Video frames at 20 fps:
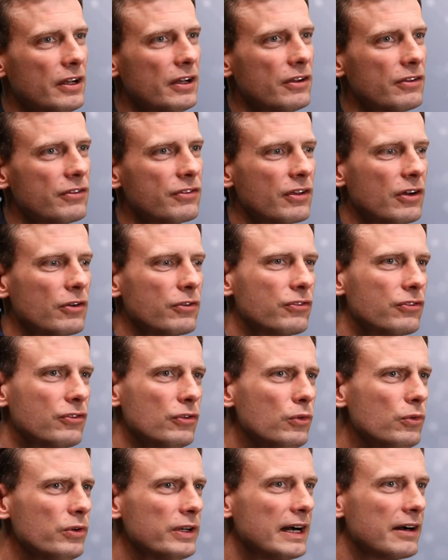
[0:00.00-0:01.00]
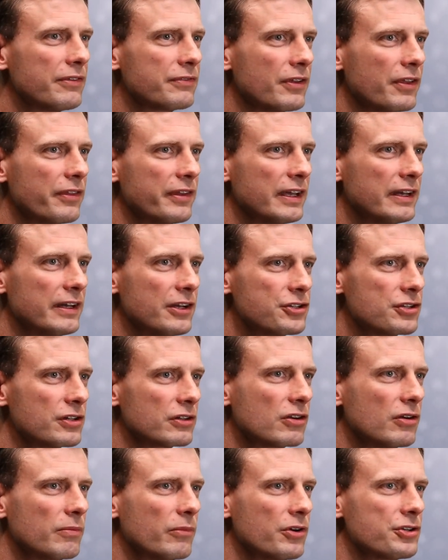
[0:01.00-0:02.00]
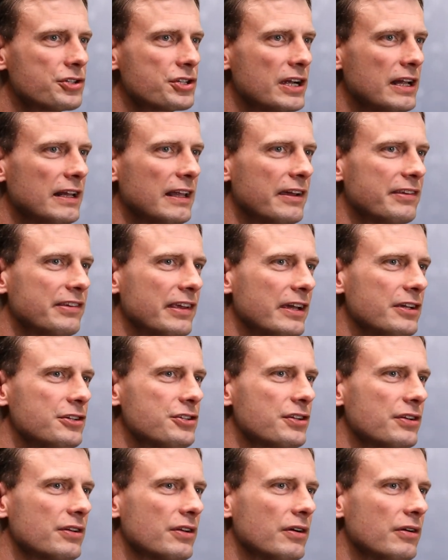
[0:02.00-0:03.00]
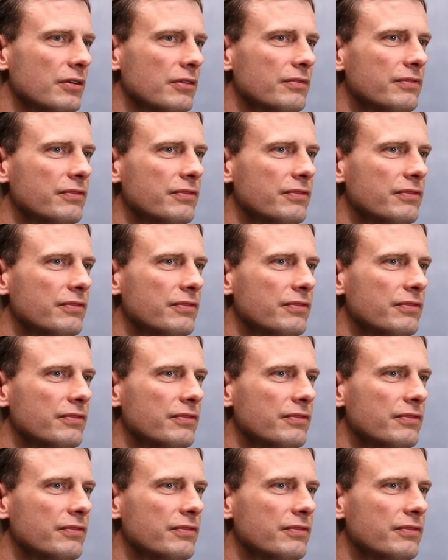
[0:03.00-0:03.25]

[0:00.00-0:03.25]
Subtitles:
So soon after the initial commercialization of